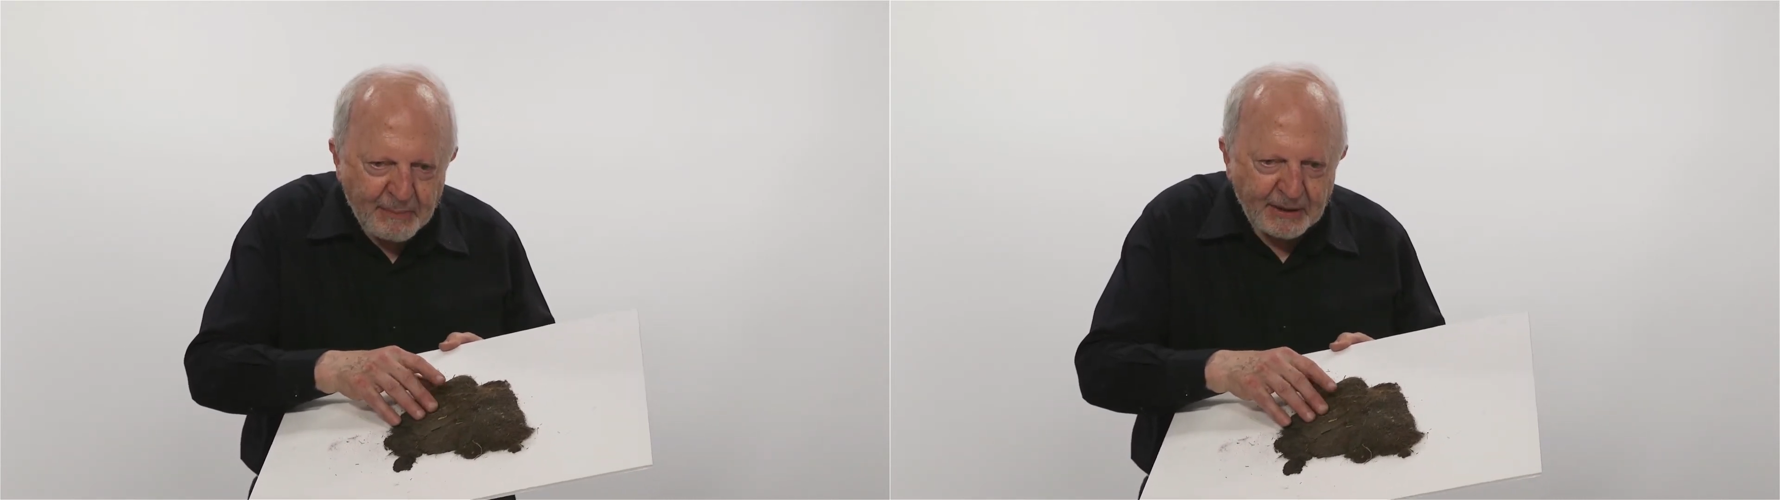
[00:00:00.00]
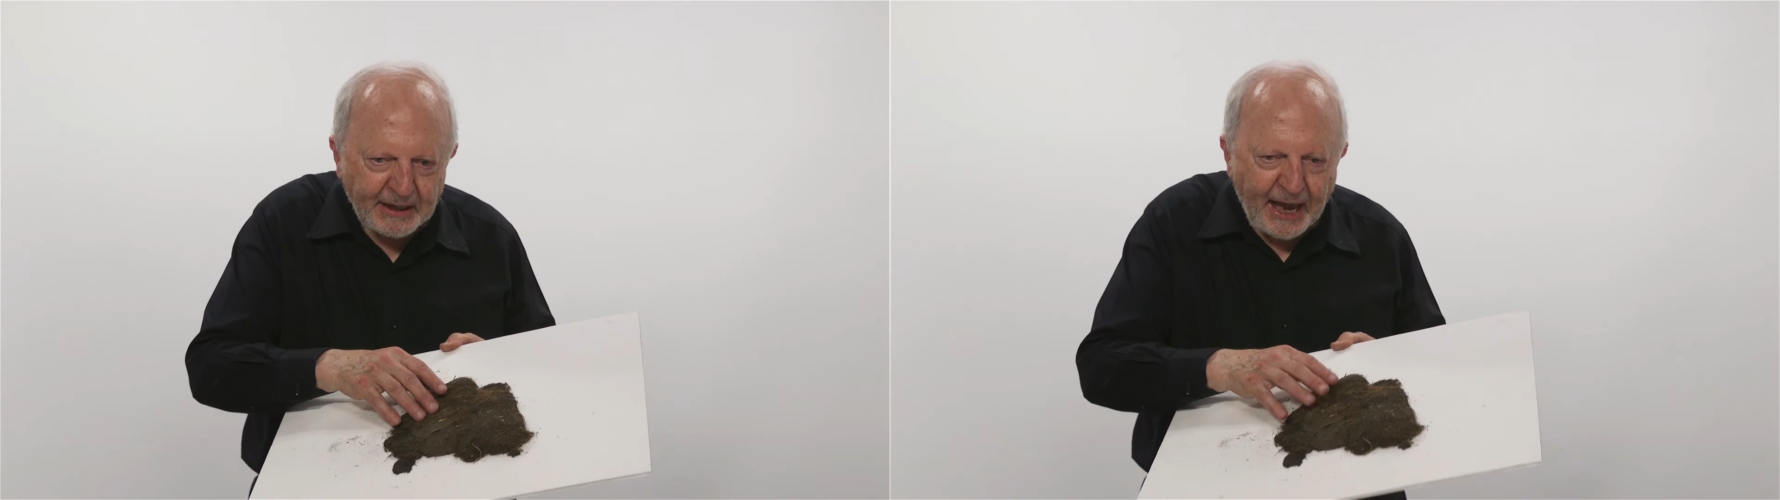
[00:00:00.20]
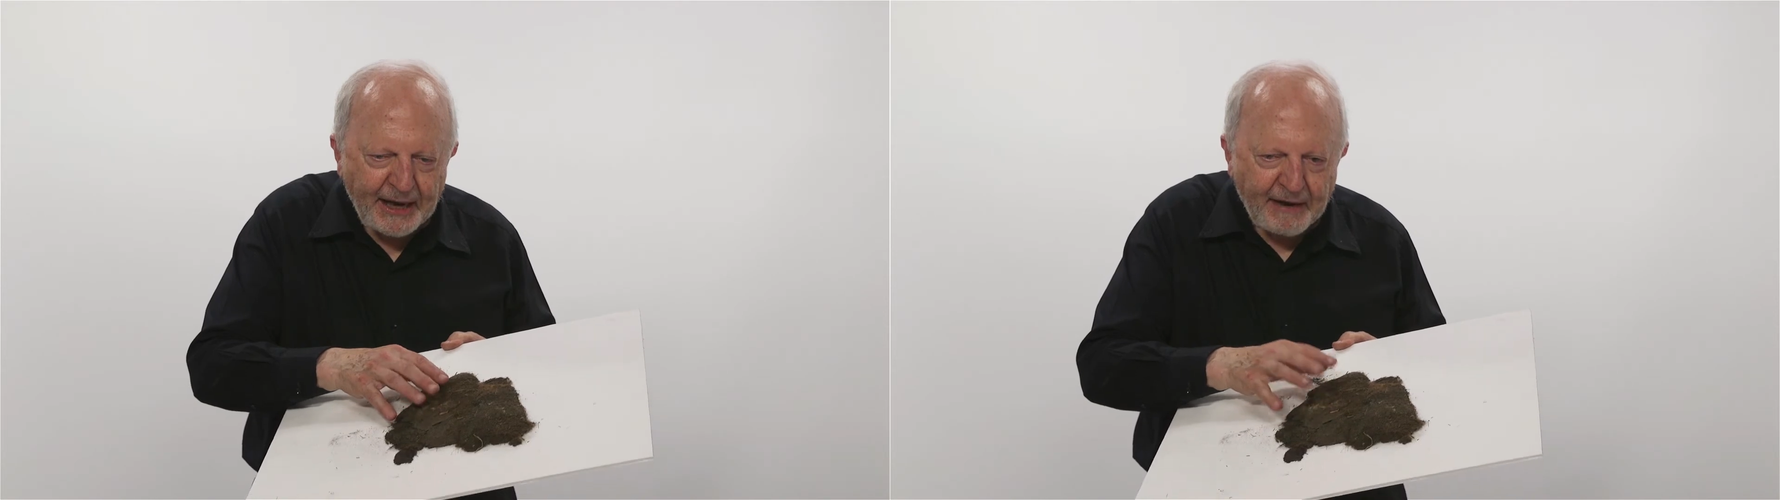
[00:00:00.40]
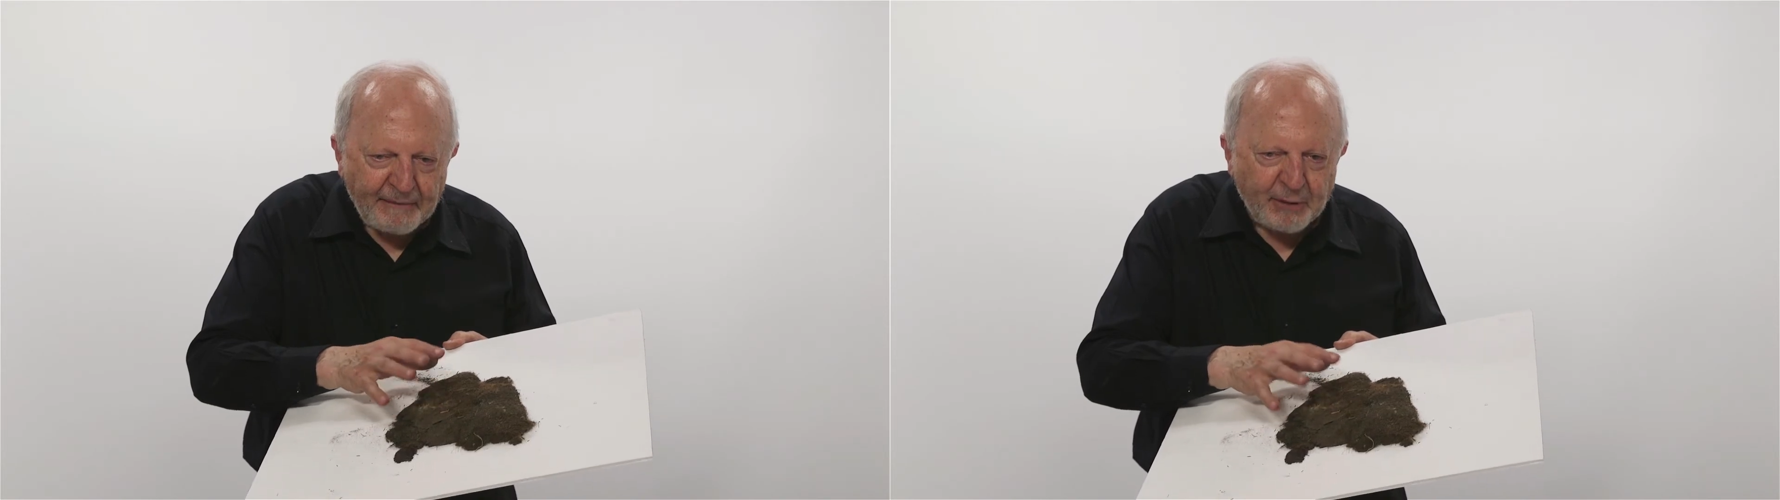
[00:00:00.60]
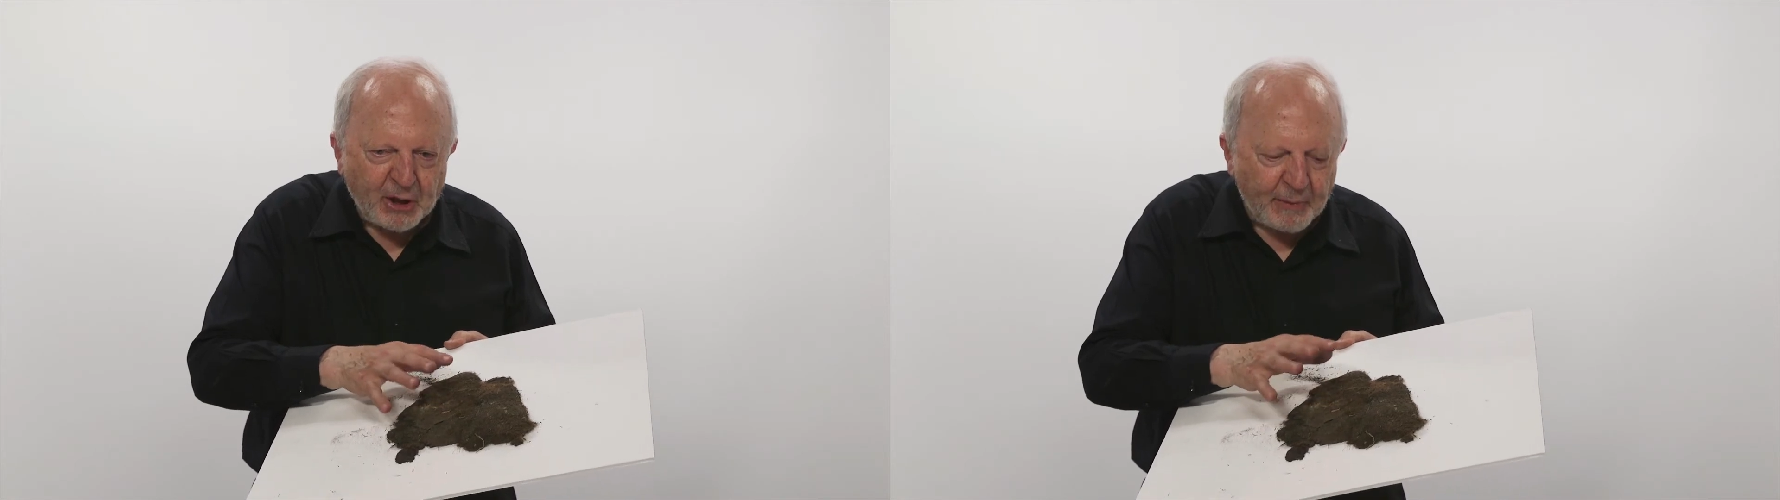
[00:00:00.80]
but it can
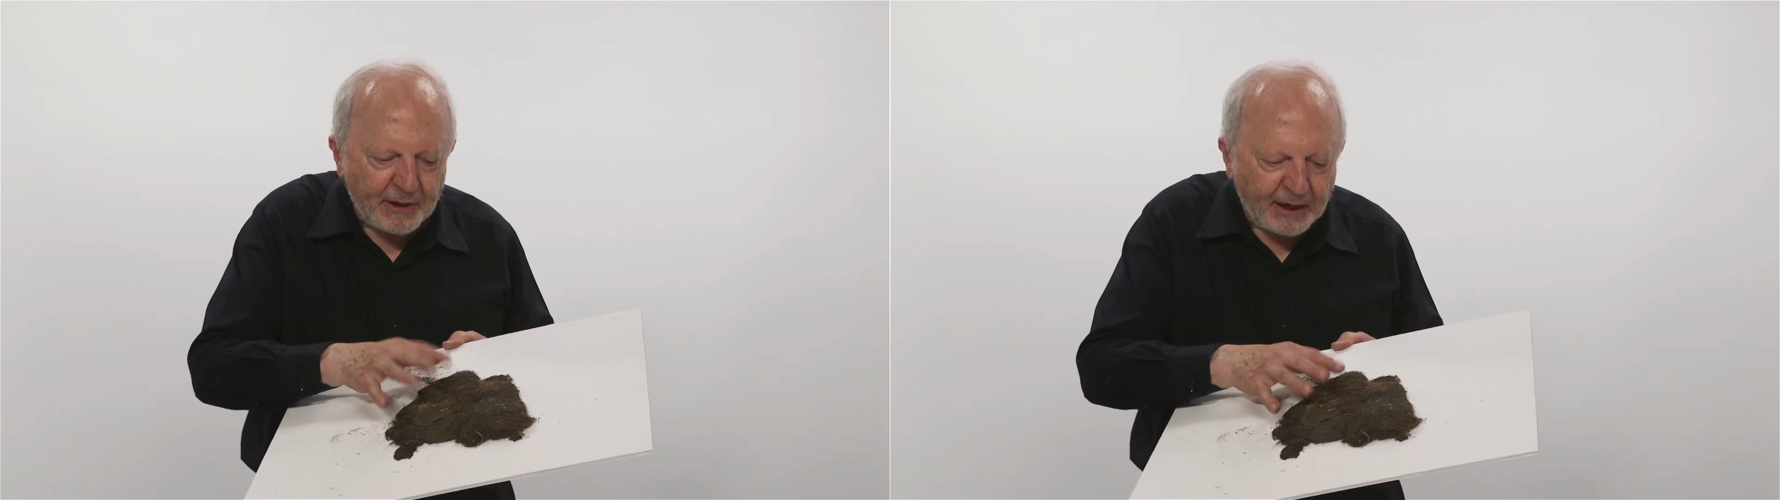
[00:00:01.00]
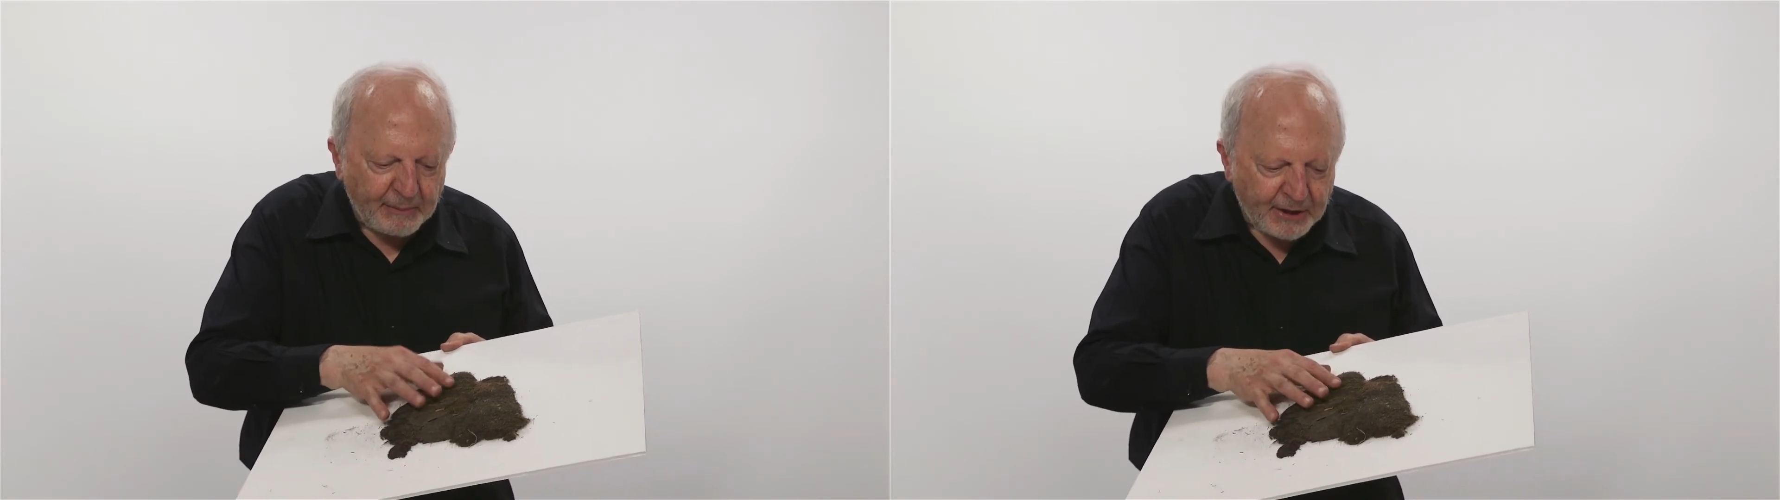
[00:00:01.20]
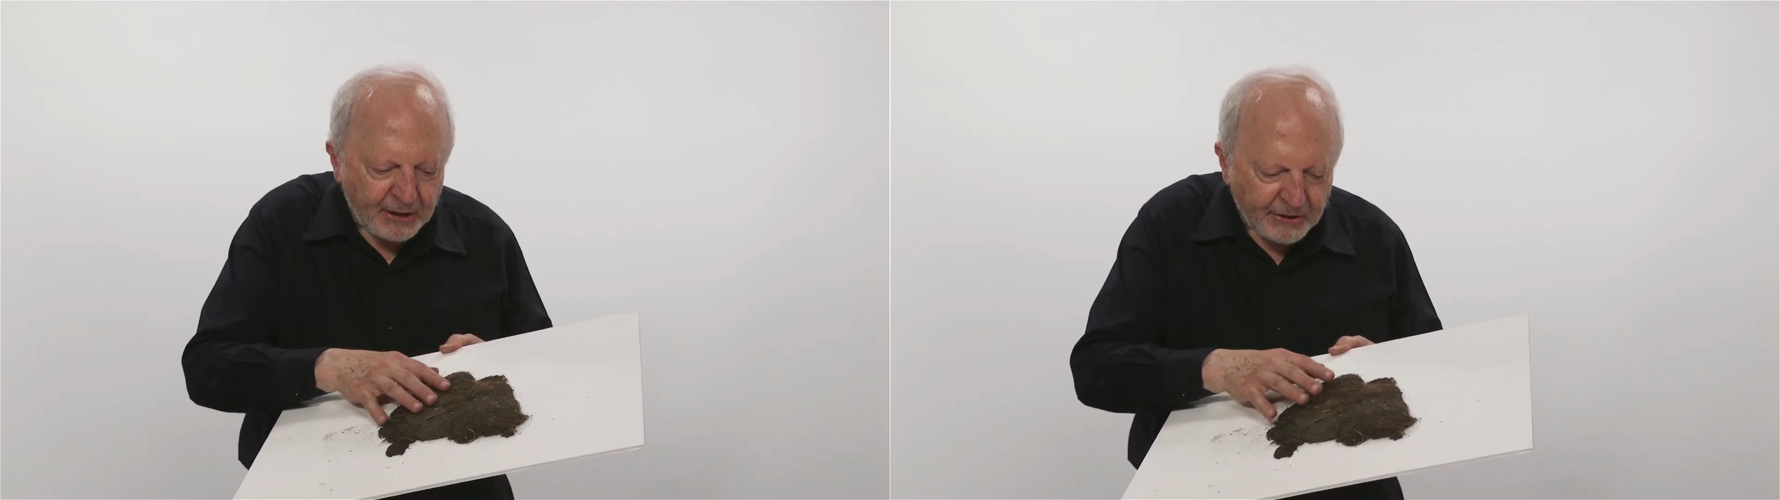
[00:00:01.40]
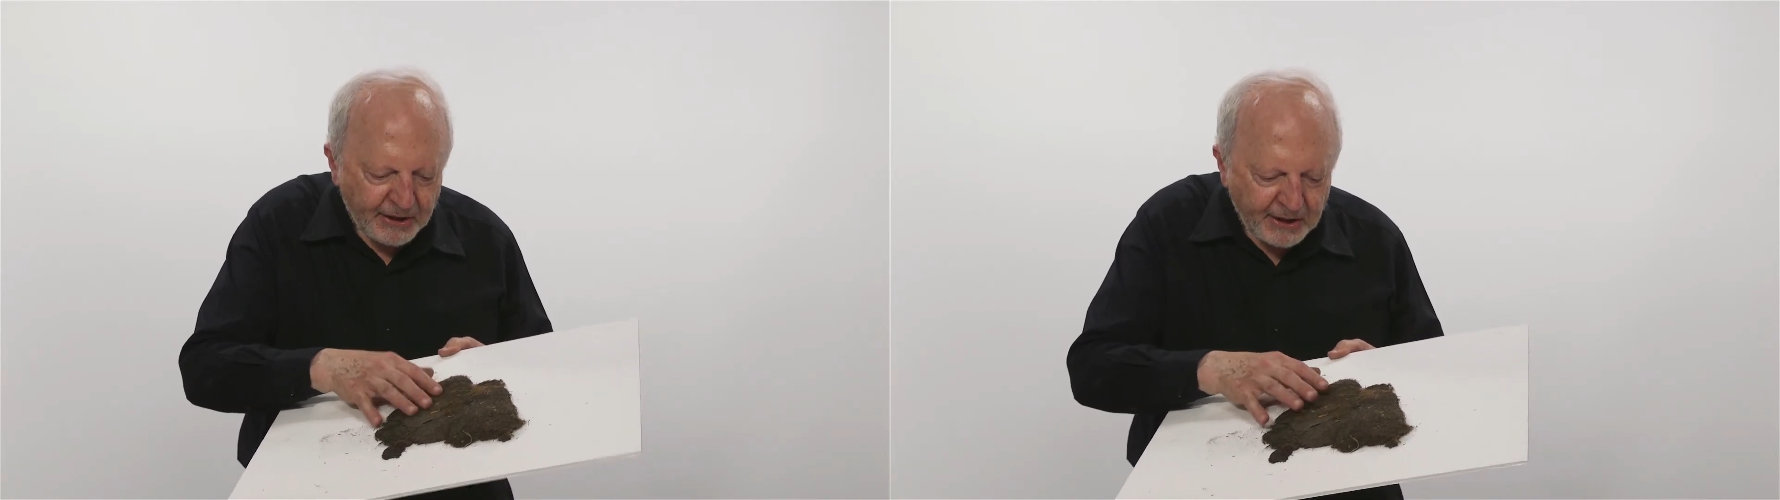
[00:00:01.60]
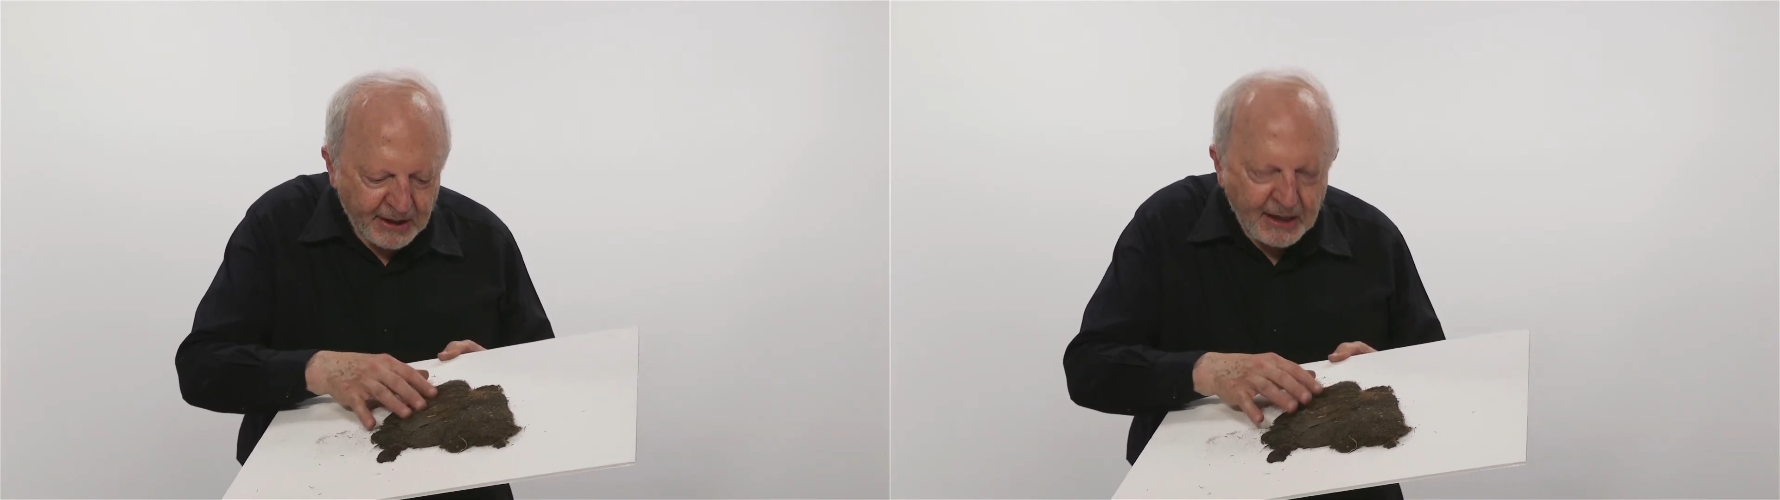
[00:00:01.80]
have bitumen and other materials
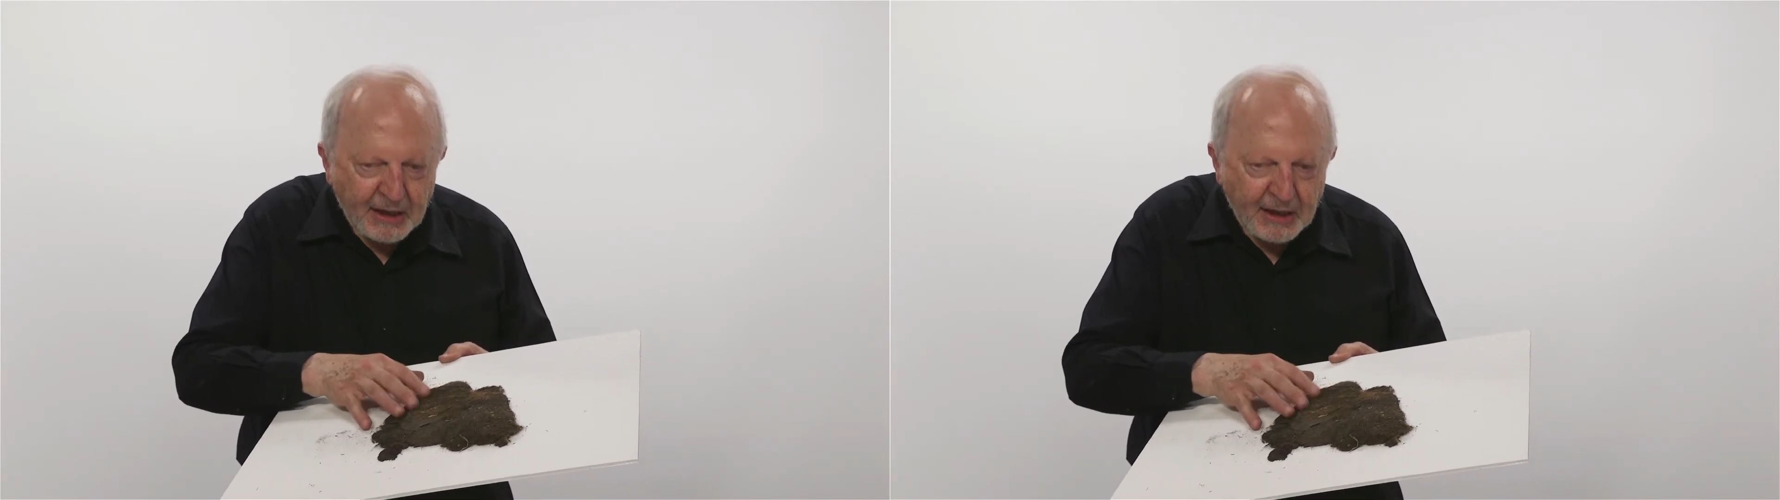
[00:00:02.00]
in it,